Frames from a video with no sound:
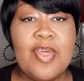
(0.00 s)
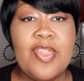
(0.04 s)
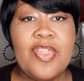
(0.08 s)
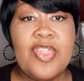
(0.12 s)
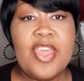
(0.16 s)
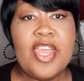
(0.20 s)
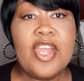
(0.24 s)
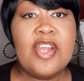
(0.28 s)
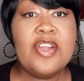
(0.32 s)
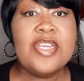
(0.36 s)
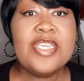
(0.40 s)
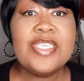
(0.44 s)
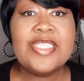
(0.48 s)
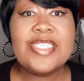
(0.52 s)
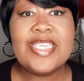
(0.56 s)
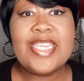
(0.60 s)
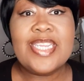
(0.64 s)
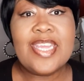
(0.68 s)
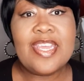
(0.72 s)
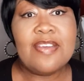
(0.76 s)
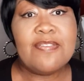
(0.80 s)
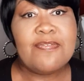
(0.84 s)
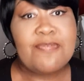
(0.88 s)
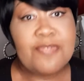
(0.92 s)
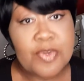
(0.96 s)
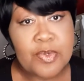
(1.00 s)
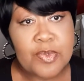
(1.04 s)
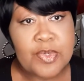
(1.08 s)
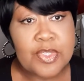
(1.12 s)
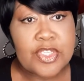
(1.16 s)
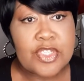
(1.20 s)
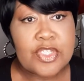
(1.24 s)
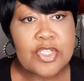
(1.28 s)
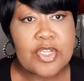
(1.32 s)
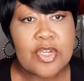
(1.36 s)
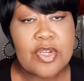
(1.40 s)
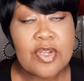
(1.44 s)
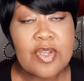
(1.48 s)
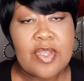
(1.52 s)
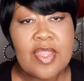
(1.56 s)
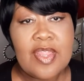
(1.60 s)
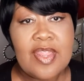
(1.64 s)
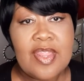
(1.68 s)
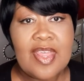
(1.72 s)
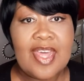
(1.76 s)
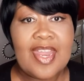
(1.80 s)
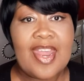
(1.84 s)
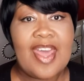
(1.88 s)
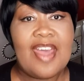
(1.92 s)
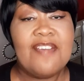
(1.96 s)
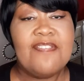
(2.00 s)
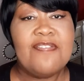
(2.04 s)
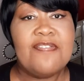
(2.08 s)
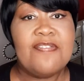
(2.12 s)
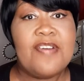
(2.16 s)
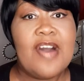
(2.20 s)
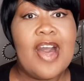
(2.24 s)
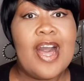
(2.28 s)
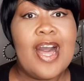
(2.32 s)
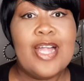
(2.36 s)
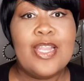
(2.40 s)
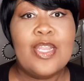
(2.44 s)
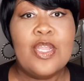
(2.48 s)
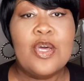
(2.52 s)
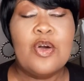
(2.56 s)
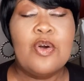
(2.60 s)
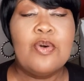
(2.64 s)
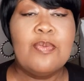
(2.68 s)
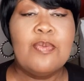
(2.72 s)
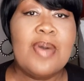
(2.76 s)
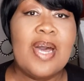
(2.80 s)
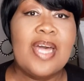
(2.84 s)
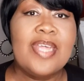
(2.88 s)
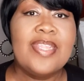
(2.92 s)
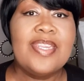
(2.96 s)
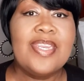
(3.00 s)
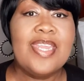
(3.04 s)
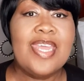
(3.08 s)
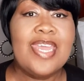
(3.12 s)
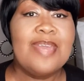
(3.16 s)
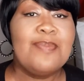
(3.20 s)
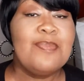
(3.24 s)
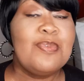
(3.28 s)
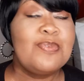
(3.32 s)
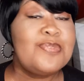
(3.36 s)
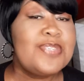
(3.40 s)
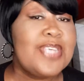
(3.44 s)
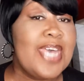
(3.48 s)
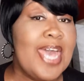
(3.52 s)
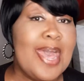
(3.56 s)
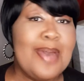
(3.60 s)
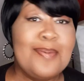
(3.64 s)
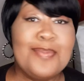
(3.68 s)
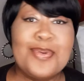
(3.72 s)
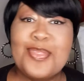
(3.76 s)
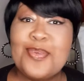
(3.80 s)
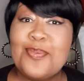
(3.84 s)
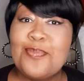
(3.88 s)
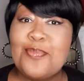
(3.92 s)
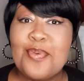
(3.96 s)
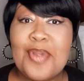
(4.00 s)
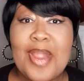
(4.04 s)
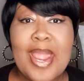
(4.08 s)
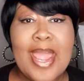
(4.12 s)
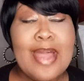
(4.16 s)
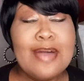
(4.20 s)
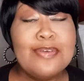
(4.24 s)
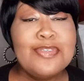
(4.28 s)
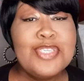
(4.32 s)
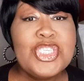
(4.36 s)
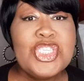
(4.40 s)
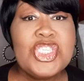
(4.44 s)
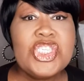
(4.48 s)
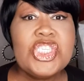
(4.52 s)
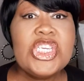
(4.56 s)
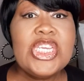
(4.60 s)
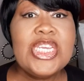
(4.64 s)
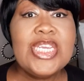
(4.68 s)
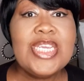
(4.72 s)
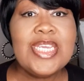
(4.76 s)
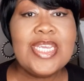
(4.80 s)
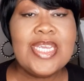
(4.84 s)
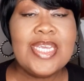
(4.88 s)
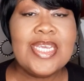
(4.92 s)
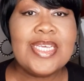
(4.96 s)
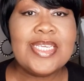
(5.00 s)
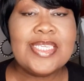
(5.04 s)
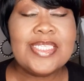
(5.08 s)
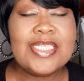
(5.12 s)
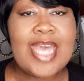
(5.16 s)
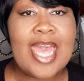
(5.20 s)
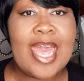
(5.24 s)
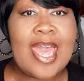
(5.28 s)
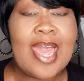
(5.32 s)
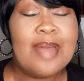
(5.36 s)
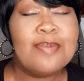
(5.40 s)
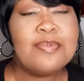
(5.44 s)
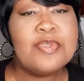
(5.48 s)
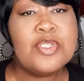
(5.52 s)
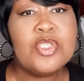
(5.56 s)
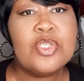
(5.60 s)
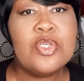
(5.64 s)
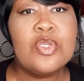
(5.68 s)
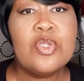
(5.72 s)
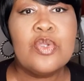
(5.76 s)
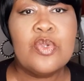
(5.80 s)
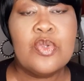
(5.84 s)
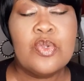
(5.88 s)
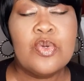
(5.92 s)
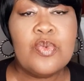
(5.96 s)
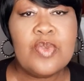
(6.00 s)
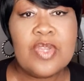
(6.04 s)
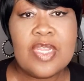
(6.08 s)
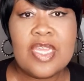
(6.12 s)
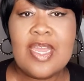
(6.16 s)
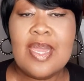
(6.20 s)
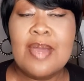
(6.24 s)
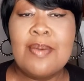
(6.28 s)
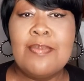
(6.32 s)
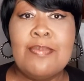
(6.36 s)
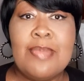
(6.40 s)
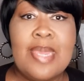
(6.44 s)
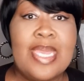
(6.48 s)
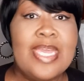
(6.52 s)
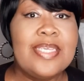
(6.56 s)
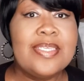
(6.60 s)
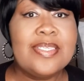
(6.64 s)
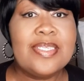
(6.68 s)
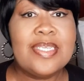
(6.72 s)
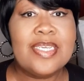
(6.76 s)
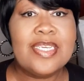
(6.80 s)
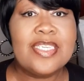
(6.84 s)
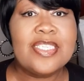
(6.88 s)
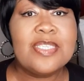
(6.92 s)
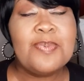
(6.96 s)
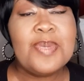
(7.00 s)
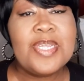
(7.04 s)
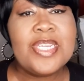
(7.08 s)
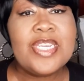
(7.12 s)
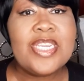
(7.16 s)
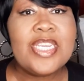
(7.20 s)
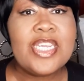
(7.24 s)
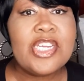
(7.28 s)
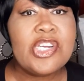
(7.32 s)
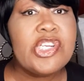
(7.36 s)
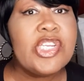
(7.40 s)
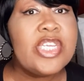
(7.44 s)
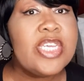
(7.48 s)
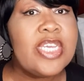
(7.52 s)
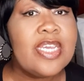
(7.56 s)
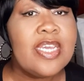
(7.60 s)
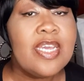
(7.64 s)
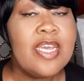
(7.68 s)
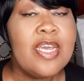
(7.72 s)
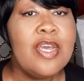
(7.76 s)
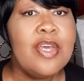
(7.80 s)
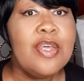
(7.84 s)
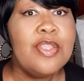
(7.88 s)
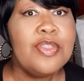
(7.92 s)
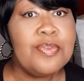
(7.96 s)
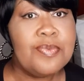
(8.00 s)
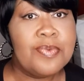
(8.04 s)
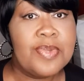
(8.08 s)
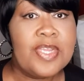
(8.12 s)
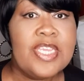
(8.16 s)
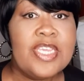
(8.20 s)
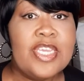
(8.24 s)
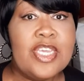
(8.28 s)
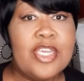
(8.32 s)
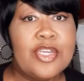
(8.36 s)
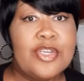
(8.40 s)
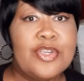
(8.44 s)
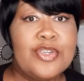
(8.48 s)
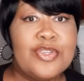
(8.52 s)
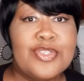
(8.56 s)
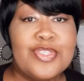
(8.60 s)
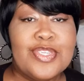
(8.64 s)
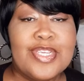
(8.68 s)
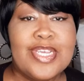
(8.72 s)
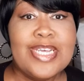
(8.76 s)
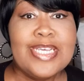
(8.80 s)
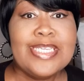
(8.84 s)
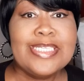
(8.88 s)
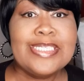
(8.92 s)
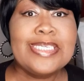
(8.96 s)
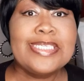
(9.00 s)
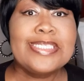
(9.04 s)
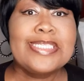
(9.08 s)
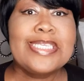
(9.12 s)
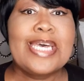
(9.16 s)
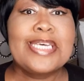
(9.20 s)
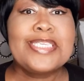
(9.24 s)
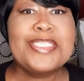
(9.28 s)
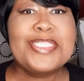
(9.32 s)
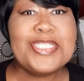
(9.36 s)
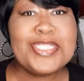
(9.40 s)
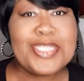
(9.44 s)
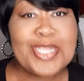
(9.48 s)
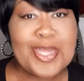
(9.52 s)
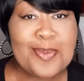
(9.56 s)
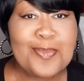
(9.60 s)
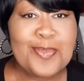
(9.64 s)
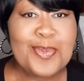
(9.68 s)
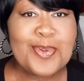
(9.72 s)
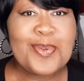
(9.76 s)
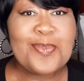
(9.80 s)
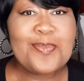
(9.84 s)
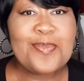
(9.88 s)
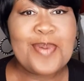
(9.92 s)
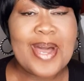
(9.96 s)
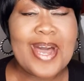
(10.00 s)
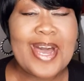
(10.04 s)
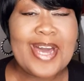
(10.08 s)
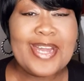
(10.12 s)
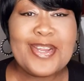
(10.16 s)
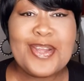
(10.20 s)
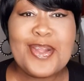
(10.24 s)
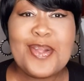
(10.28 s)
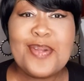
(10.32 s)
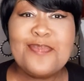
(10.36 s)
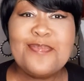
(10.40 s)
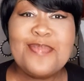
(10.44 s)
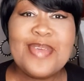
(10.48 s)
There is an influencer that I follow by the name of Tabitha Brown. She is absolutely amazing. It's been nearly 3 years since I stumbled upon her.